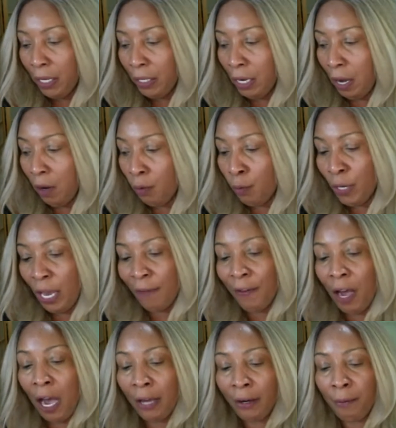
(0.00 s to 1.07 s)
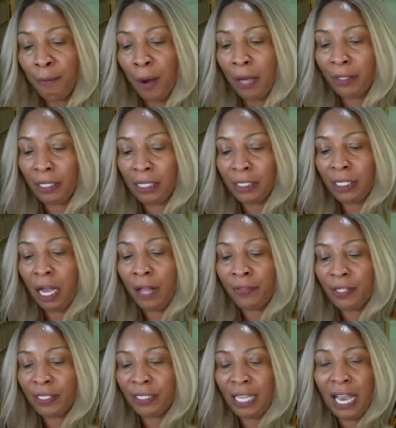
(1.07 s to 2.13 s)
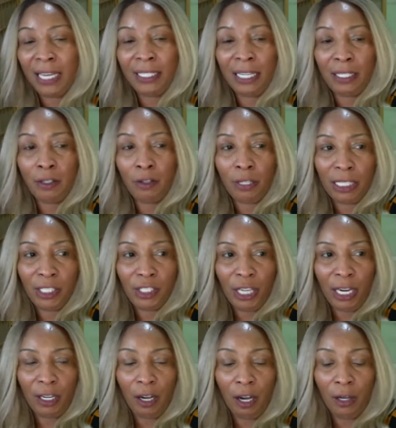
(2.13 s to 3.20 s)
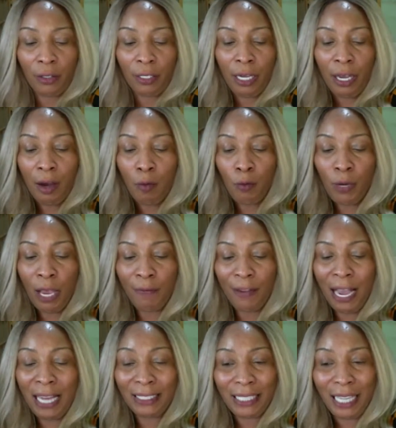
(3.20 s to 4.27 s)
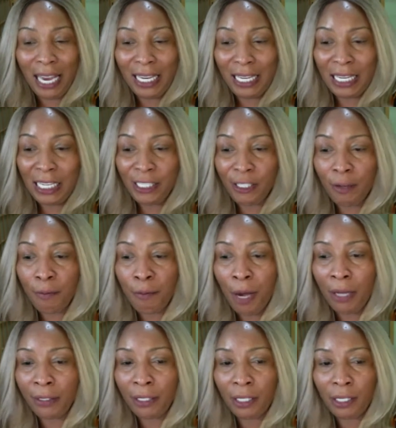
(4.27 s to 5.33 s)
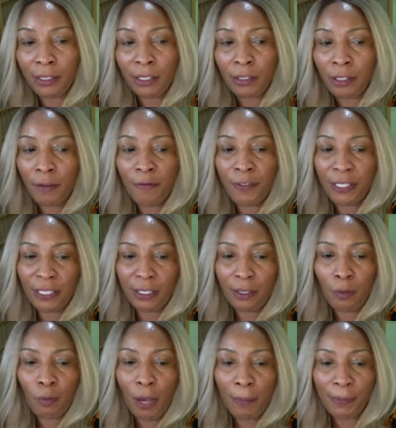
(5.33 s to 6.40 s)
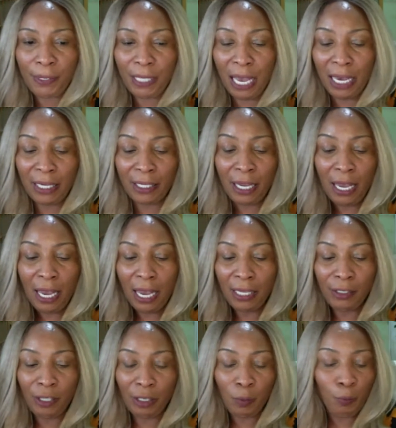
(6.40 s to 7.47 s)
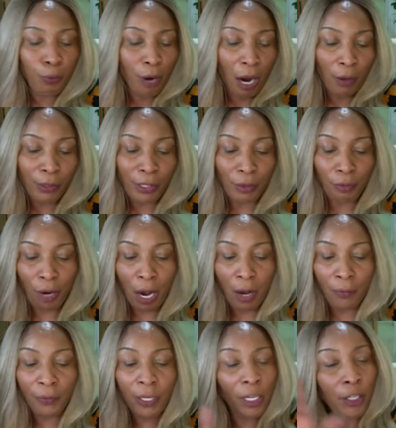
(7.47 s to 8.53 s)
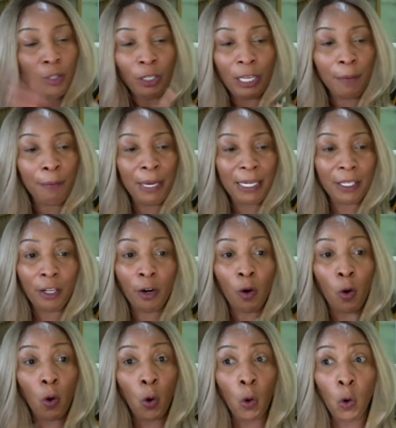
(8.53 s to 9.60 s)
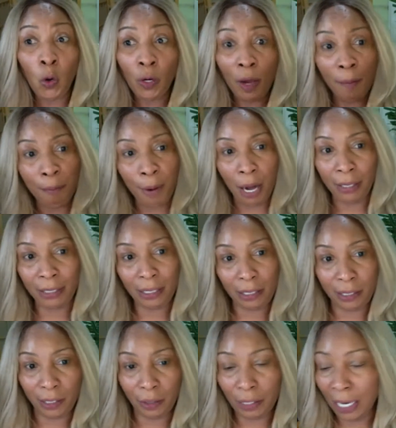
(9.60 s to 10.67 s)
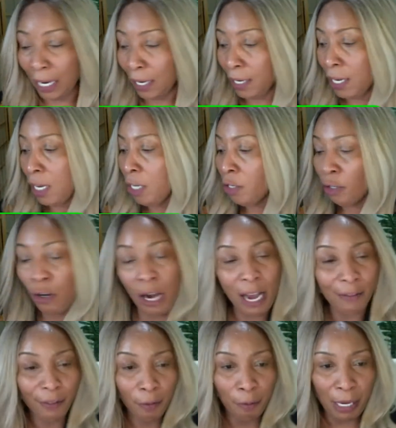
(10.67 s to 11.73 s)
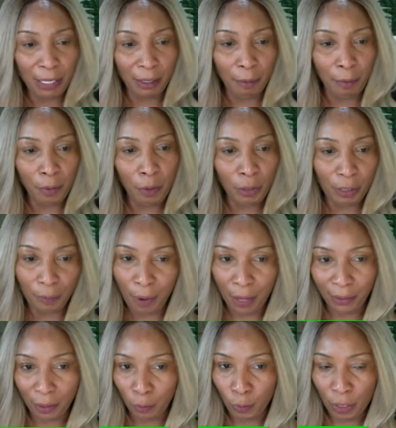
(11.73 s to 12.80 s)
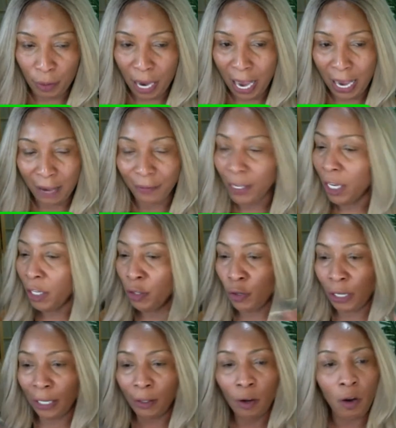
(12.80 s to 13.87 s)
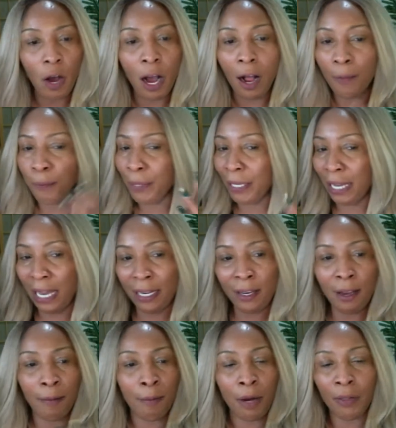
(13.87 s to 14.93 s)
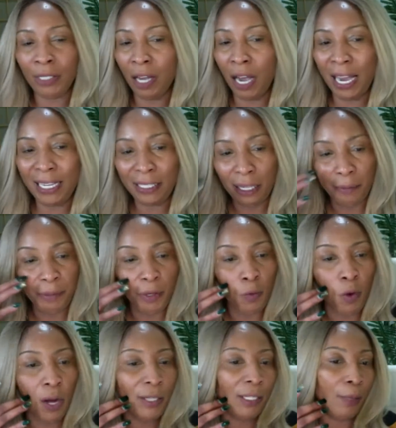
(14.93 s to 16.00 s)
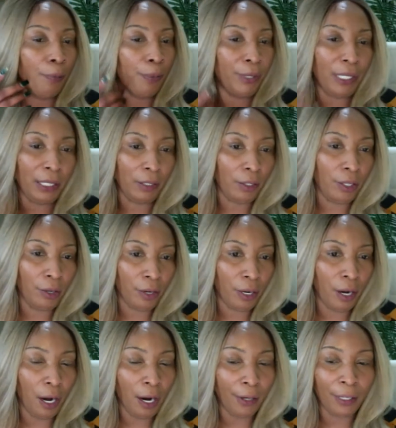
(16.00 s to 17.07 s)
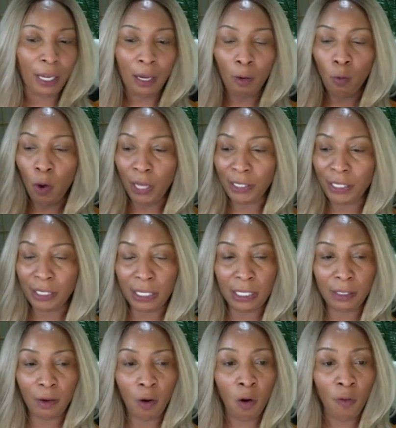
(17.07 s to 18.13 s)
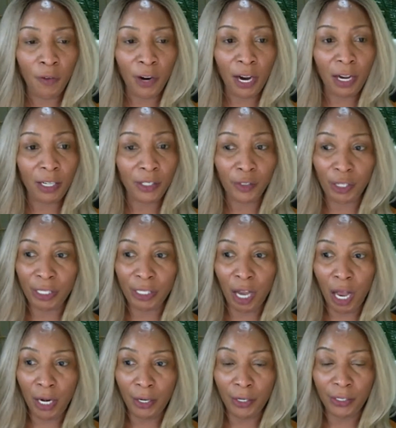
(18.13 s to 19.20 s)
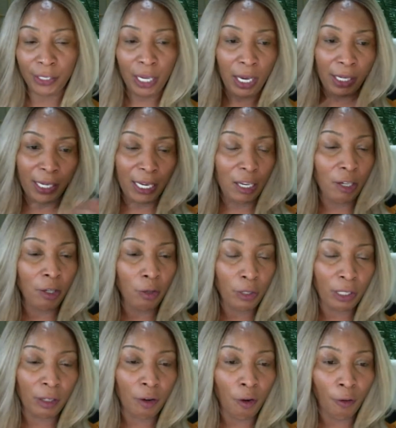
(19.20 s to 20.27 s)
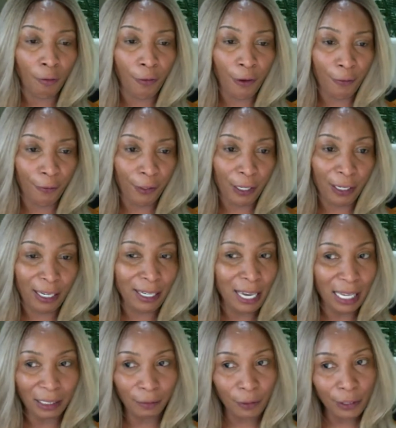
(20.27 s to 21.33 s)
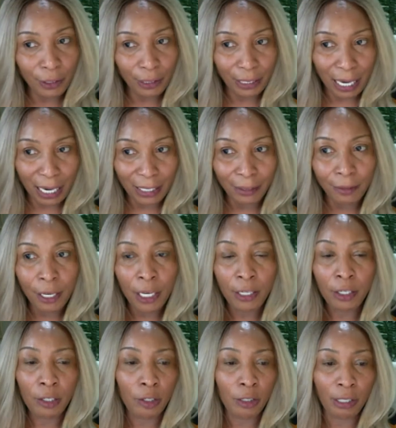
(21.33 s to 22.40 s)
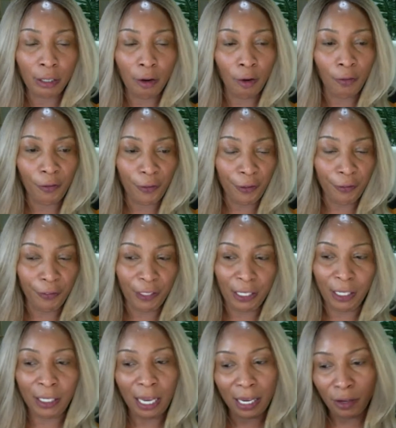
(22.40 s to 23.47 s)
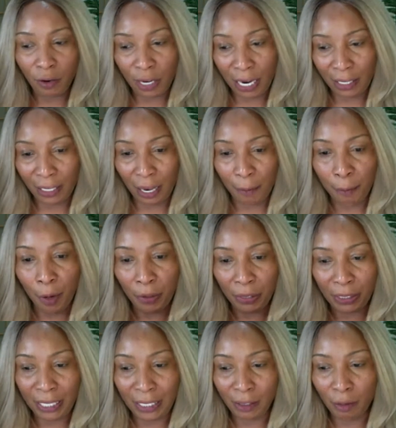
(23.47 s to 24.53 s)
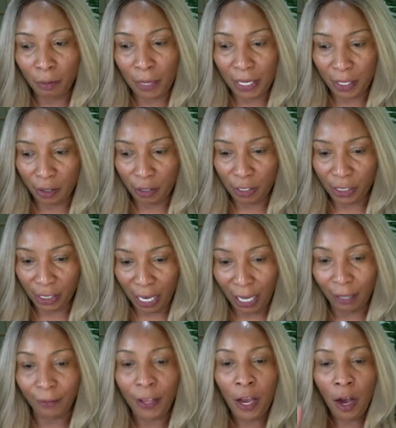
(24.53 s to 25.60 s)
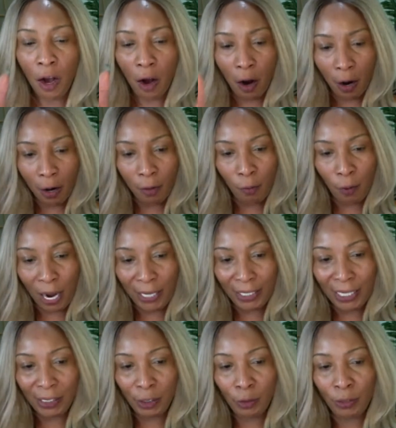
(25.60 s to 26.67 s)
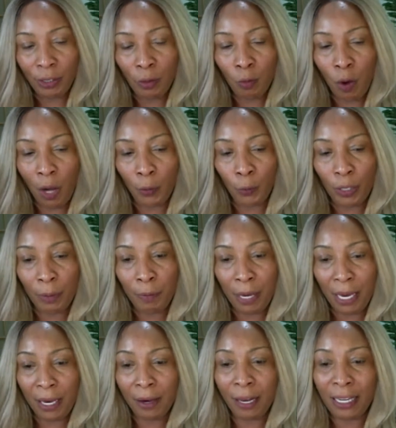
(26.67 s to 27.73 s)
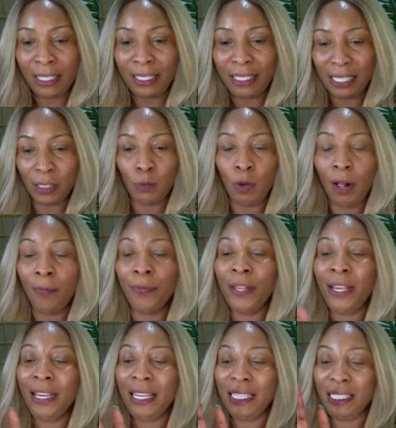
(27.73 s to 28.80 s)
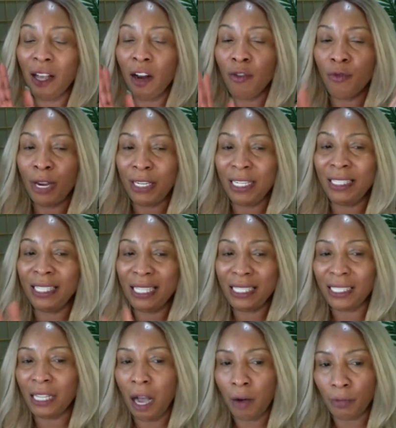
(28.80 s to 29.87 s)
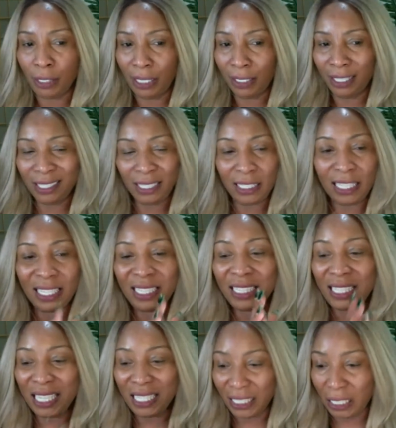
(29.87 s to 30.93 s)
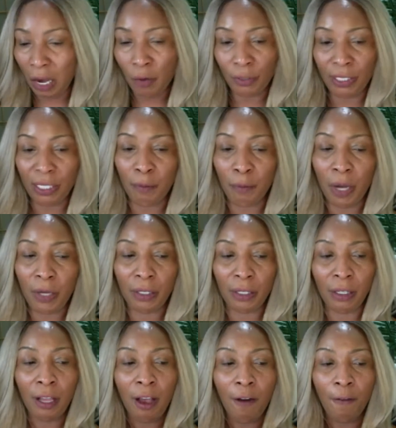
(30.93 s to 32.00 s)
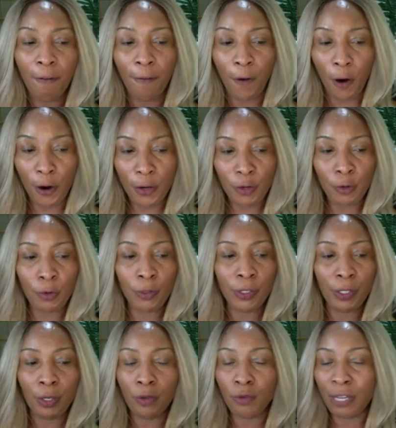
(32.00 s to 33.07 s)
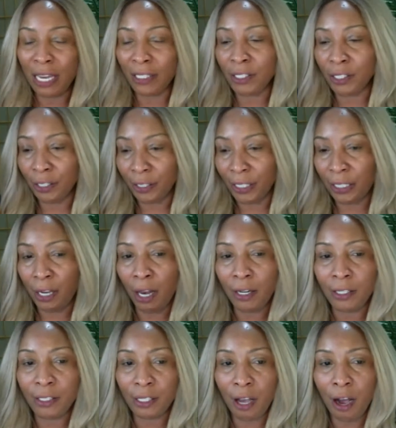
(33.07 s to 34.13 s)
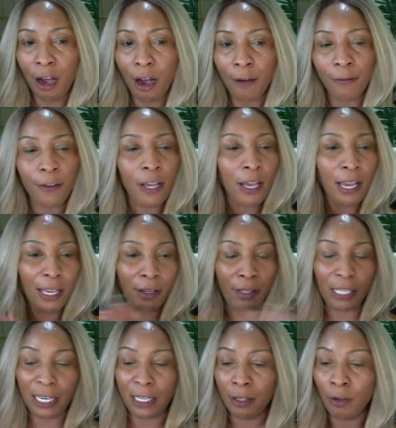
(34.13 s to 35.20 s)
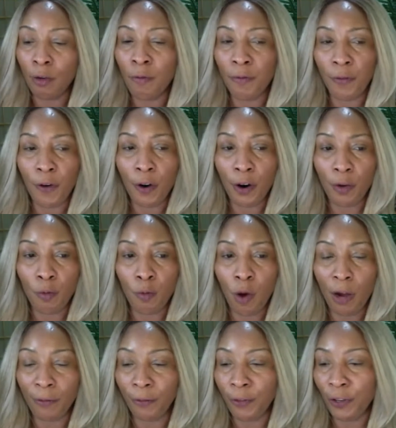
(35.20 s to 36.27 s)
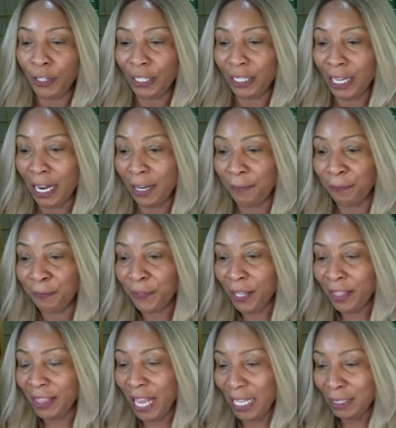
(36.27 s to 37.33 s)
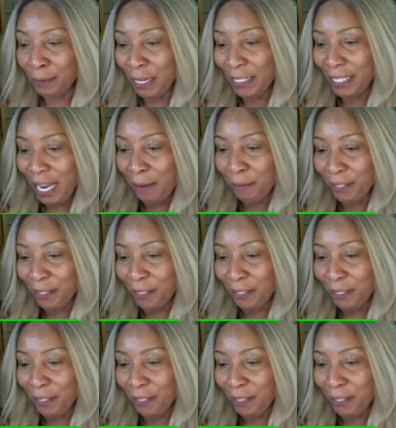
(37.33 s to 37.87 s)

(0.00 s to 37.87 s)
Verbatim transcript: Now, we have other bundles on the site that you can check out. We have anti aging bundles. So visit the website and just browse around. You can make your own bundles, okay? You don't have to make the, use the bundle we have. You can go on, pick any amount of items you want and put it to your cart. Once it is over a $100, then you use the code 15, and that's for tonight you use the code 15 and you get that bundle that you make yourself. Or why not choose the one we make? This one is already discounted. This is a discounted bundle for you. So you get $30 off and you take it home for 149 that's my time